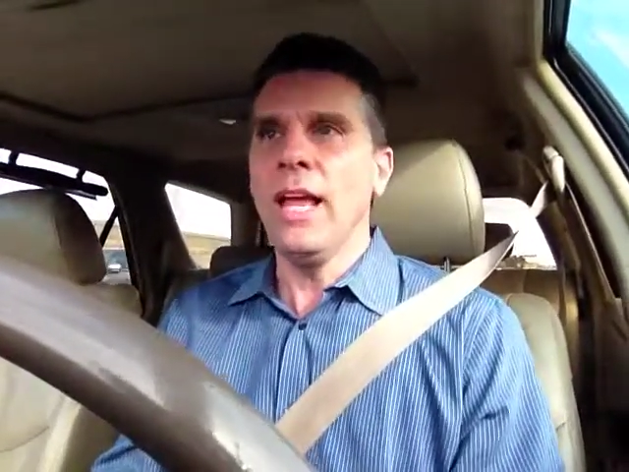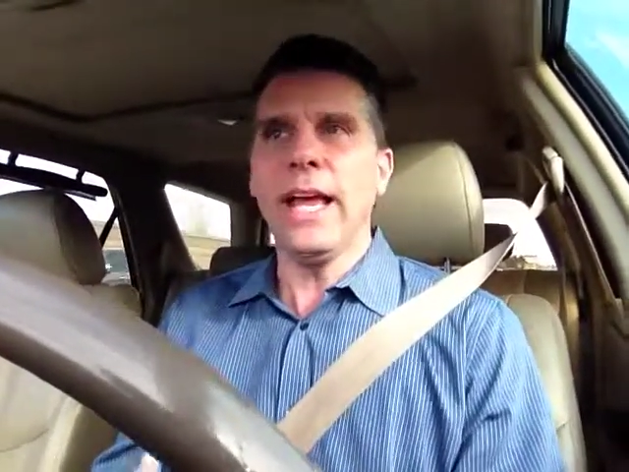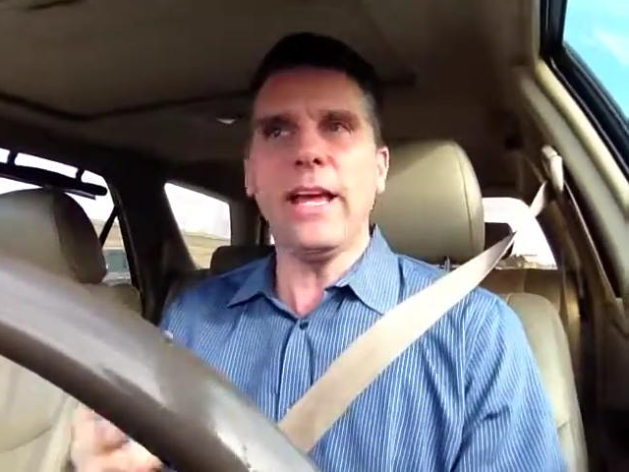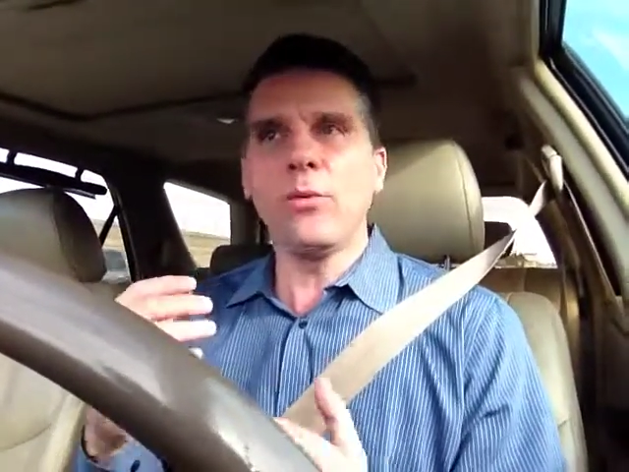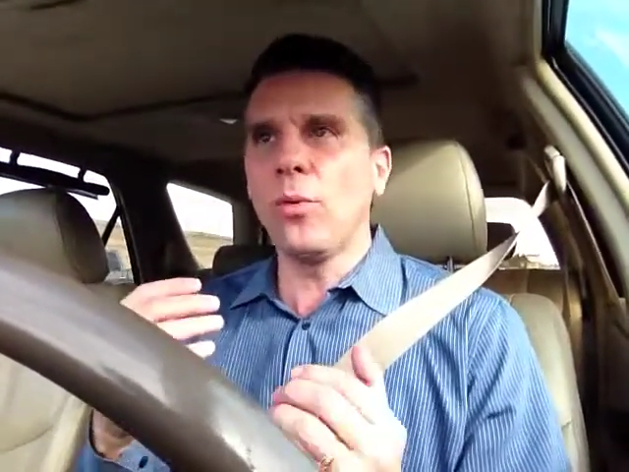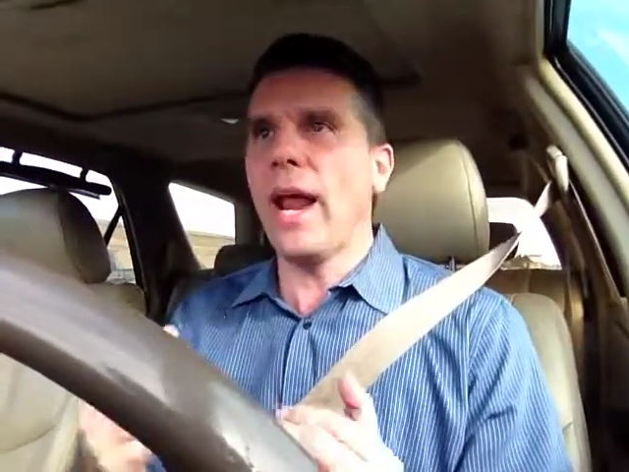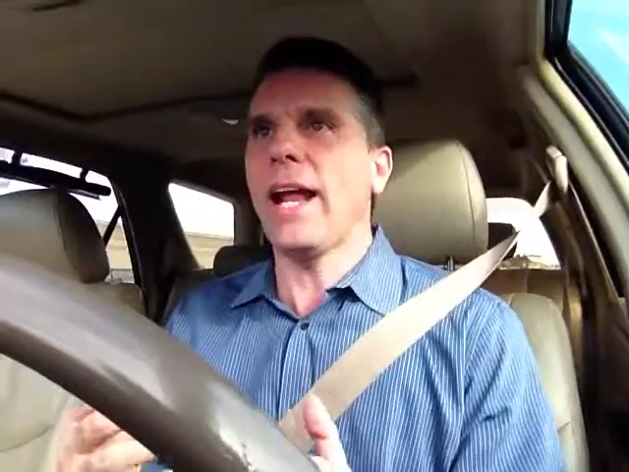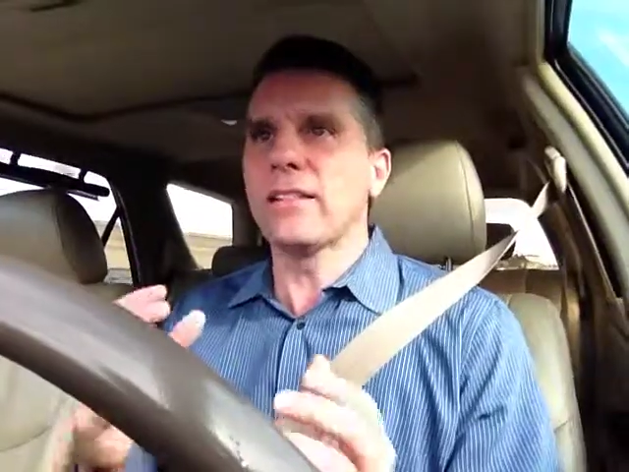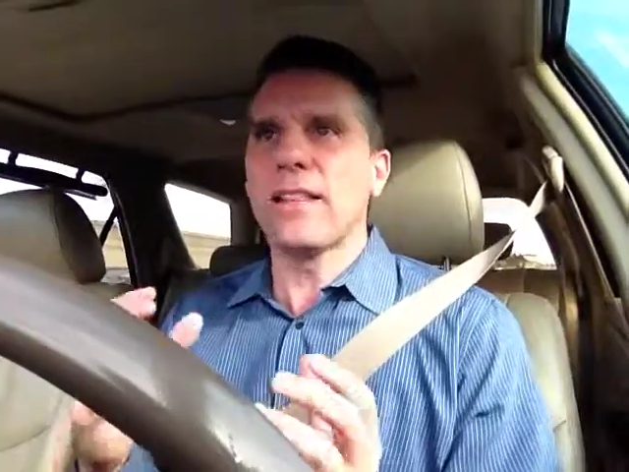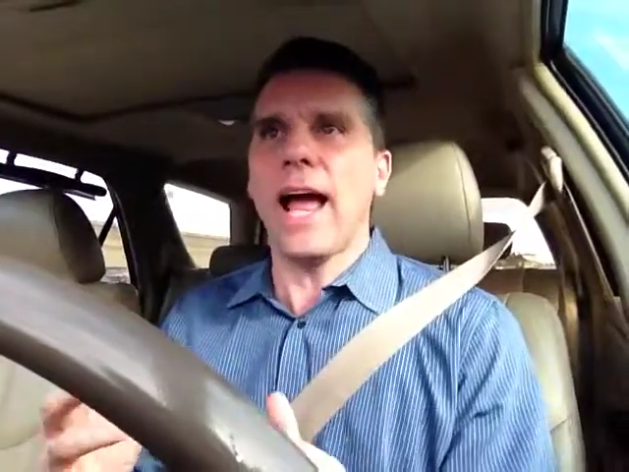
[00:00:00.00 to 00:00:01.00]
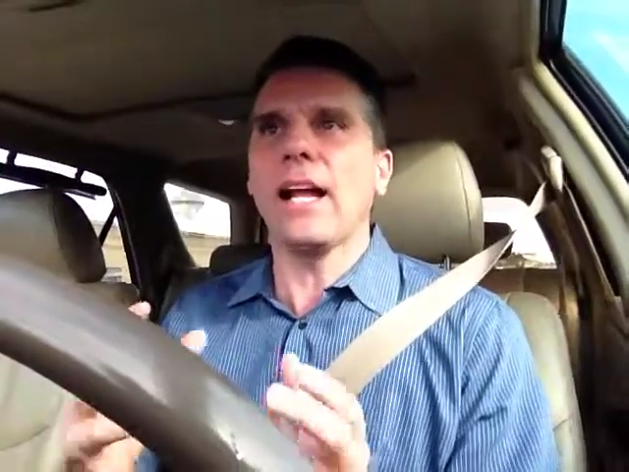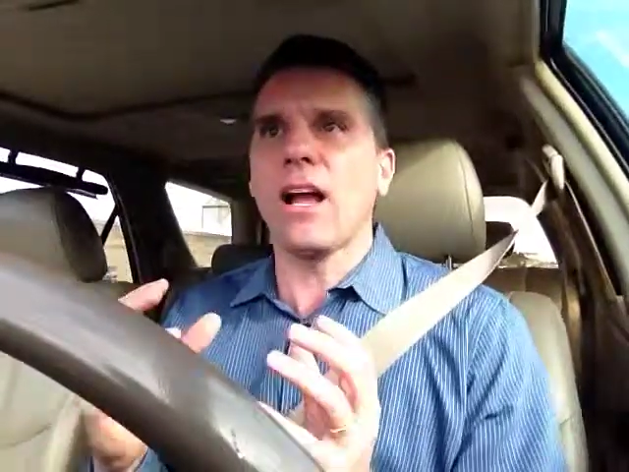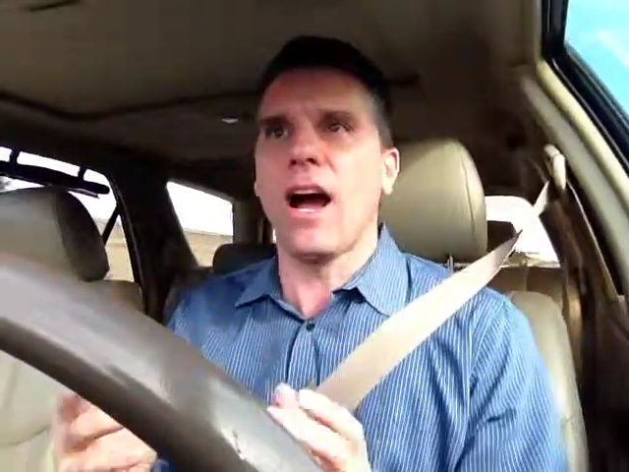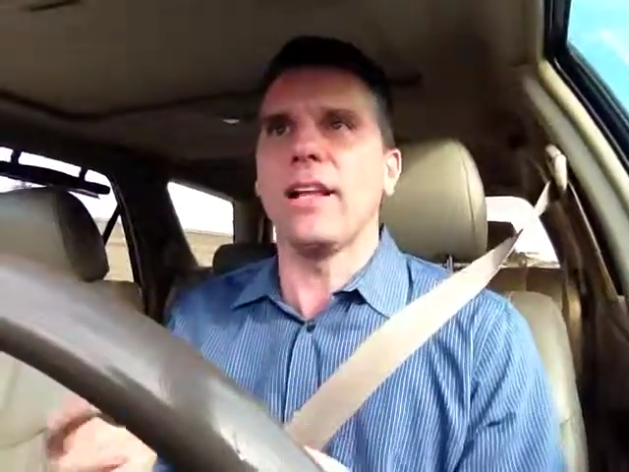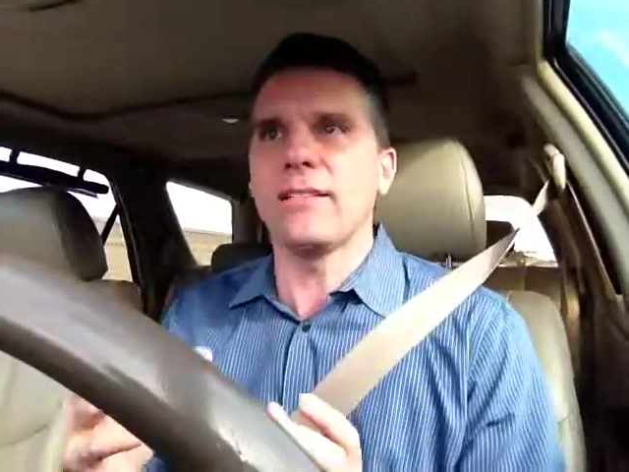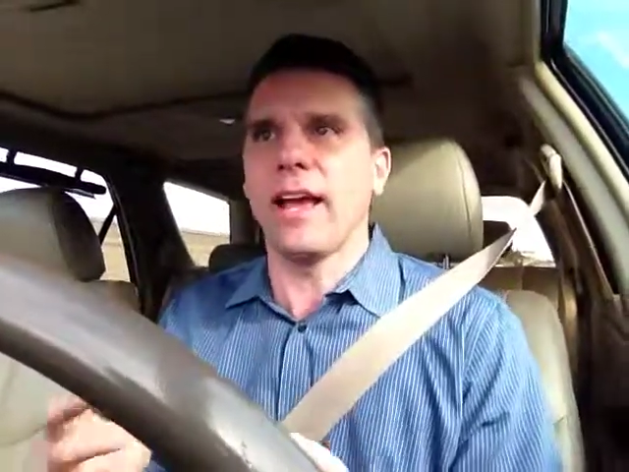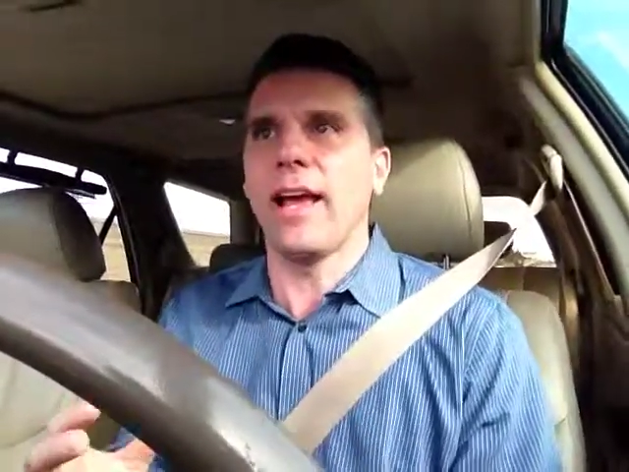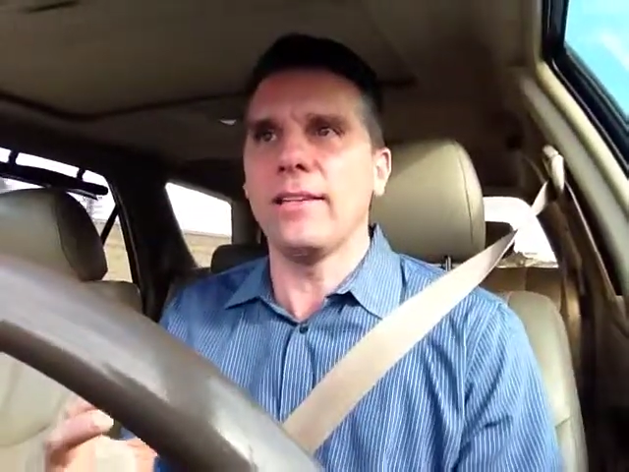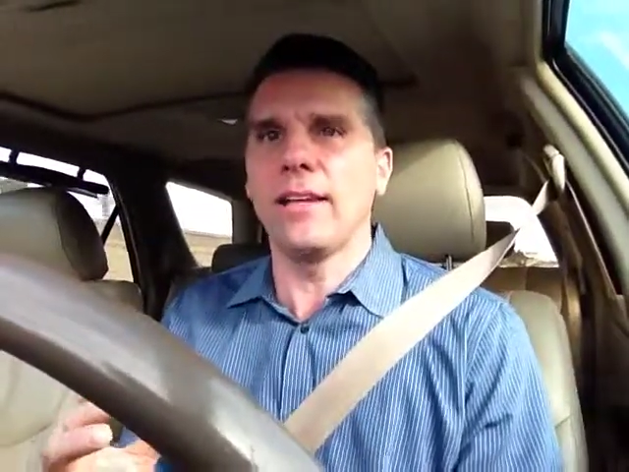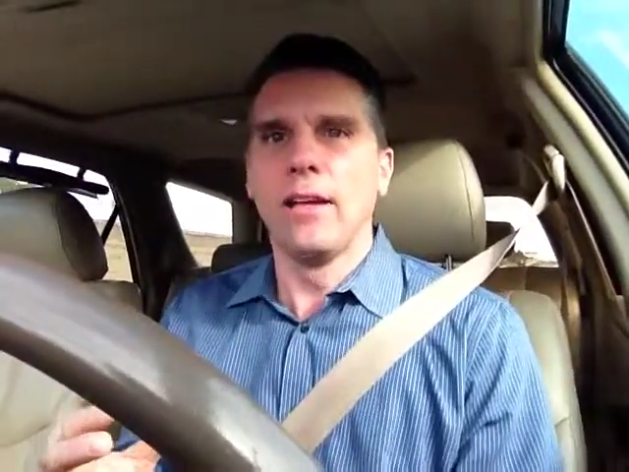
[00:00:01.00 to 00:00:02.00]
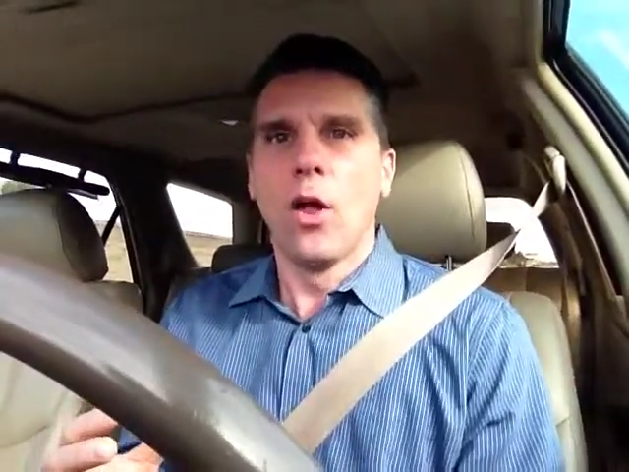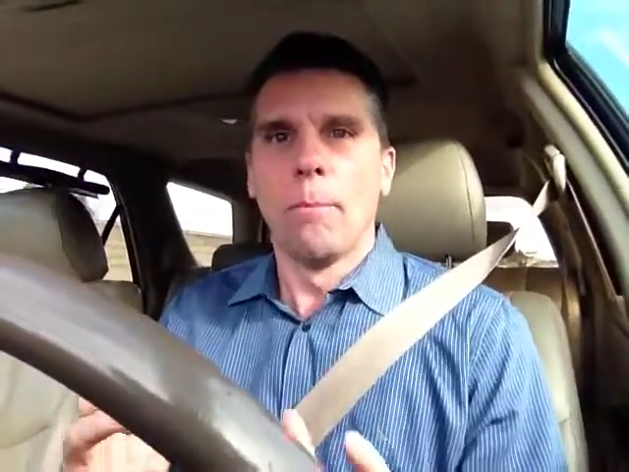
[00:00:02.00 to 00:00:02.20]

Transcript: It ranks that content